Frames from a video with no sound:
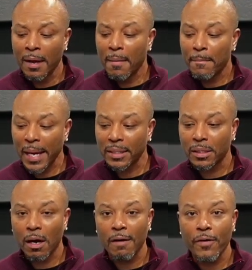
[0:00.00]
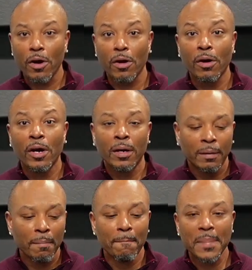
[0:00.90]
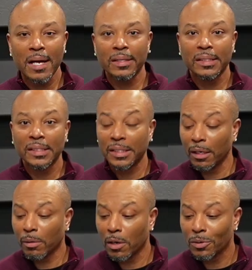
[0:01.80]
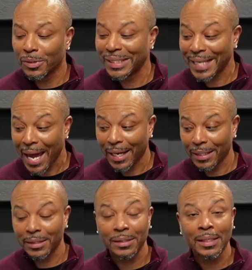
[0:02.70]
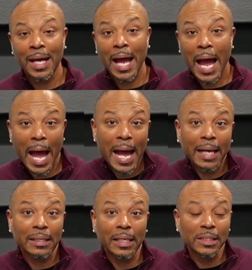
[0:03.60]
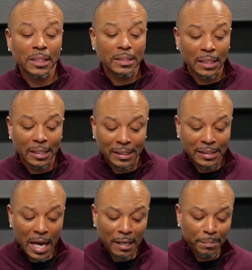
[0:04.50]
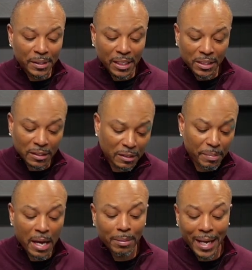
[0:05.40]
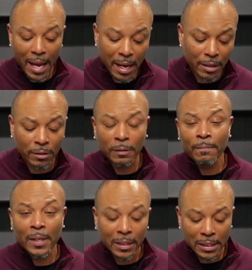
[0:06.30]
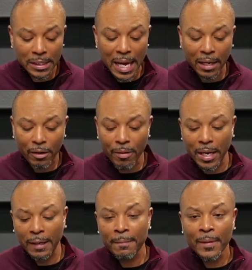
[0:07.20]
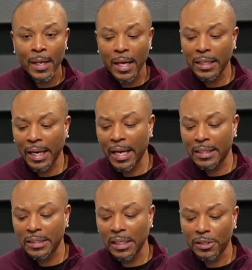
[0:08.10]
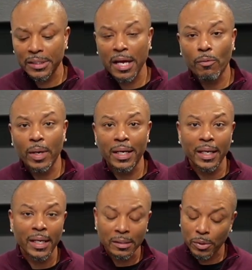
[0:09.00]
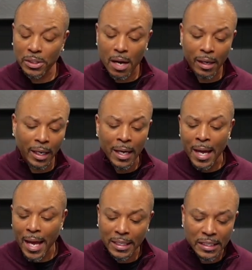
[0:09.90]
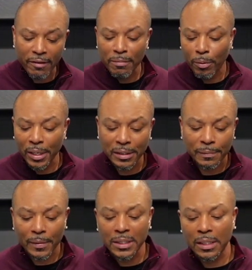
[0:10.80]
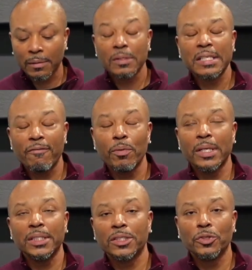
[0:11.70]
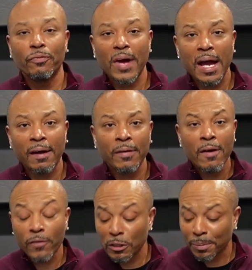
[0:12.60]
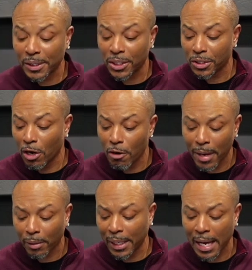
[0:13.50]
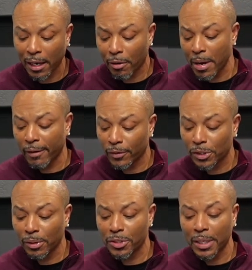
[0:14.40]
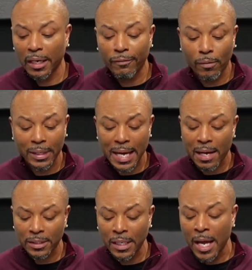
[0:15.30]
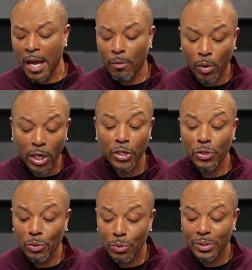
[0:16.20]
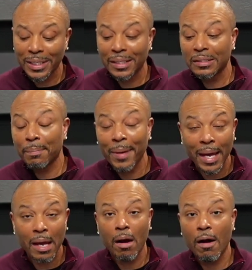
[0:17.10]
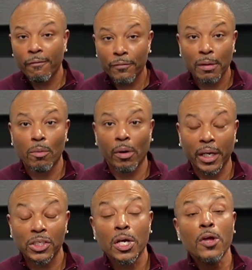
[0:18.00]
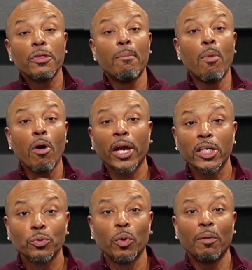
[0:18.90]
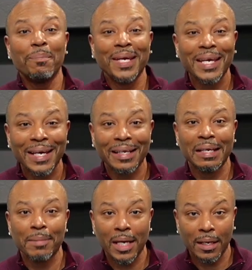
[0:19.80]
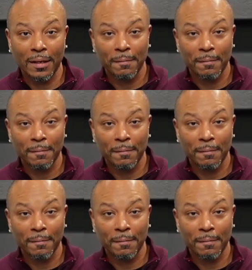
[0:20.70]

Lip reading: based off her month zero status, I think she's in a solid position to be able to handle this line of credit. And again, just to understand what it is, we're talking a 7.625 first position home equity line of credit for $284,000, and we're going to use this to pay off the mortgage. The mortgage will be eliminated.